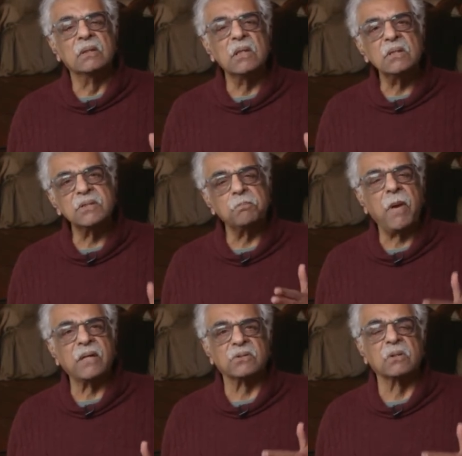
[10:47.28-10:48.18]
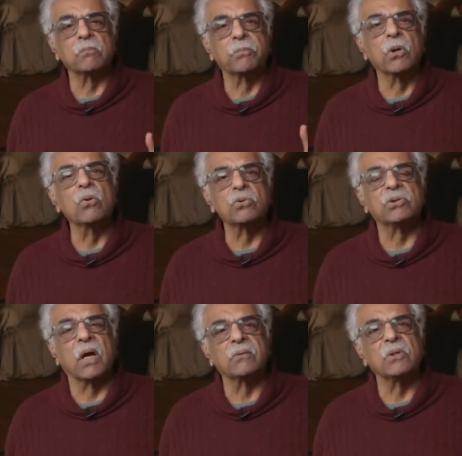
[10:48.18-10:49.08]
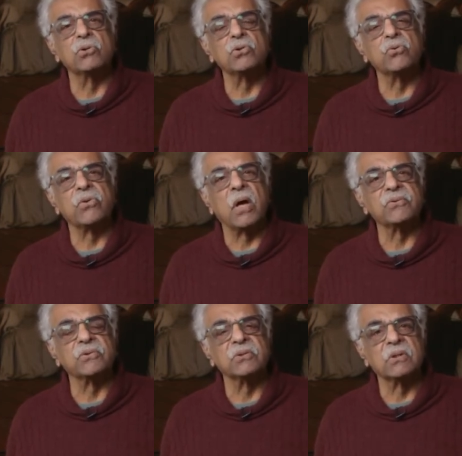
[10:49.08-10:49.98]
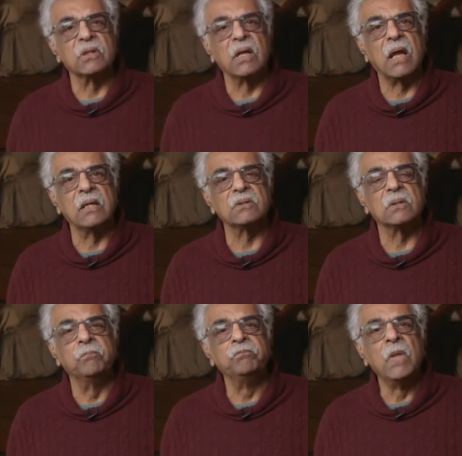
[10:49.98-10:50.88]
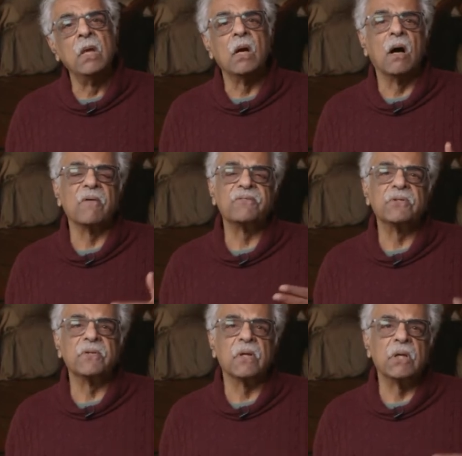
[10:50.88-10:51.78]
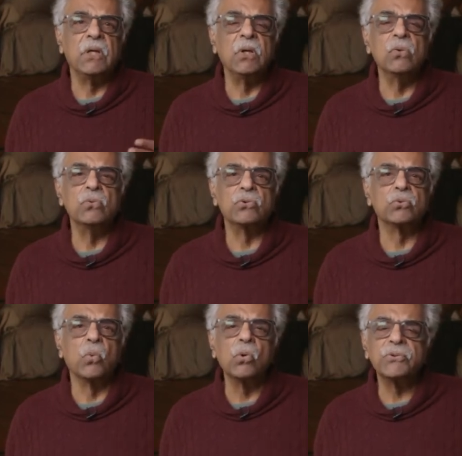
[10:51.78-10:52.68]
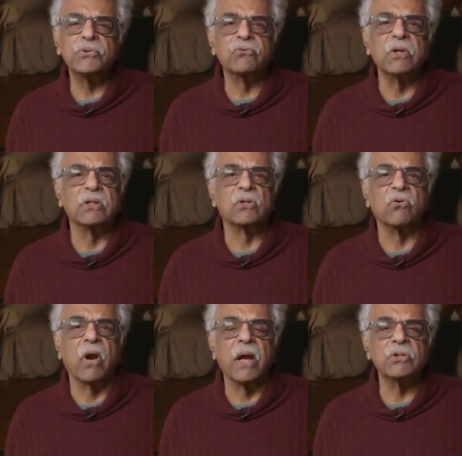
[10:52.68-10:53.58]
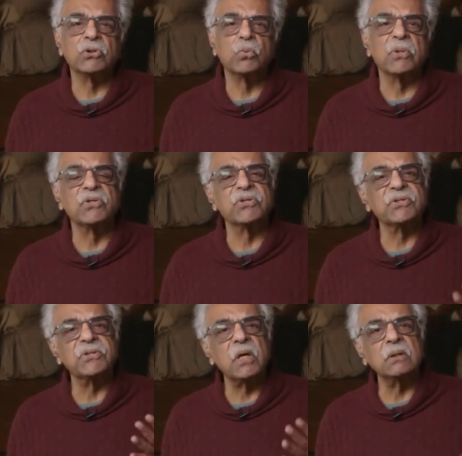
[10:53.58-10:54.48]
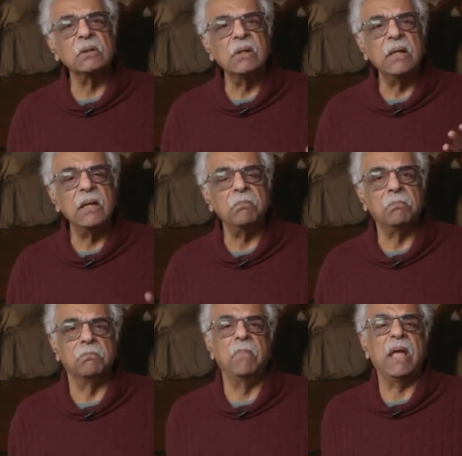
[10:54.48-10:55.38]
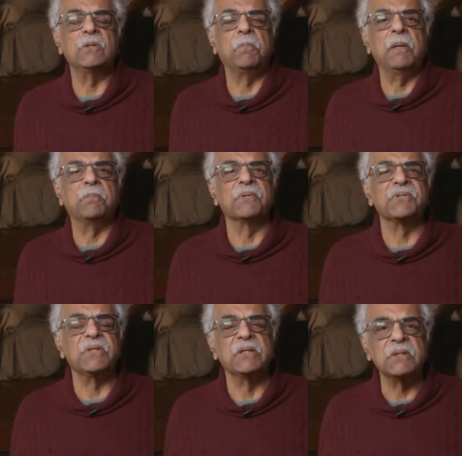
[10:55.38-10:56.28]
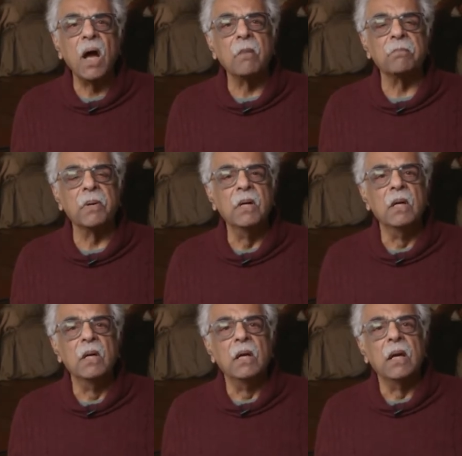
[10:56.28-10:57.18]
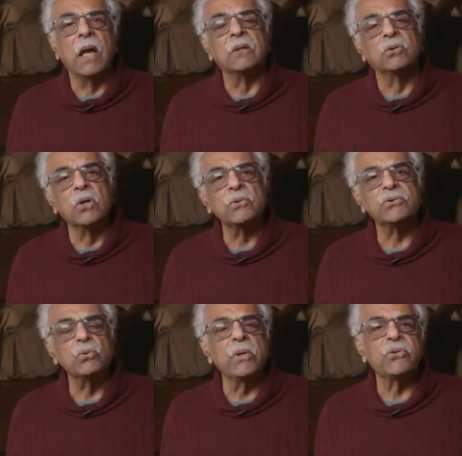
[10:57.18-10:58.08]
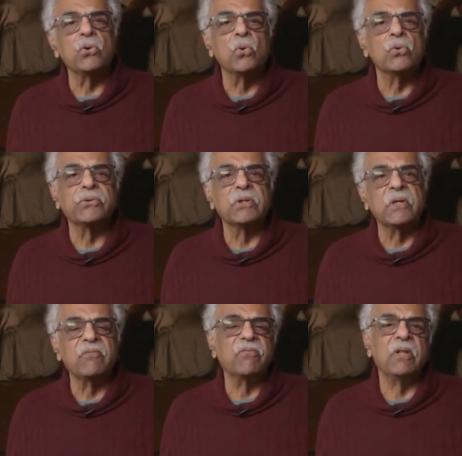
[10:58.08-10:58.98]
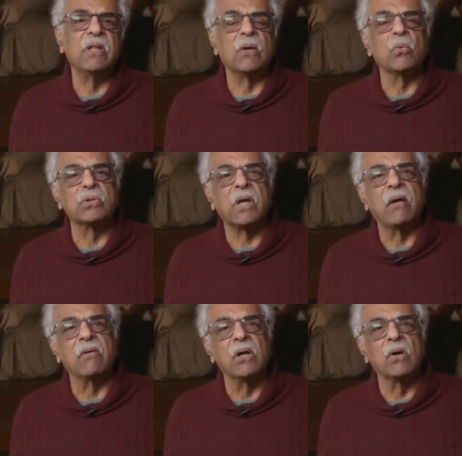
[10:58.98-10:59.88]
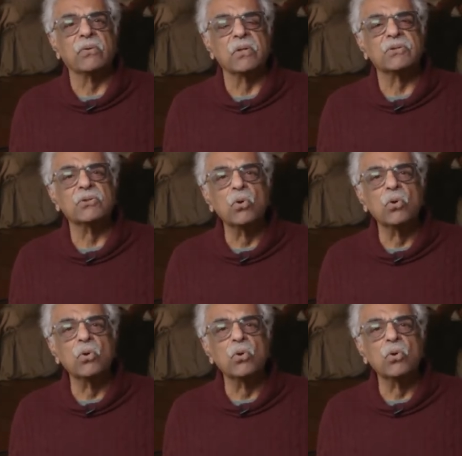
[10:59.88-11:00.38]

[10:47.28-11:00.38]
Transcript: This pattern broke down in 2008 after the huge Wall Street crash, which suddenly made people sit up. And those who had thought that everything would carry on as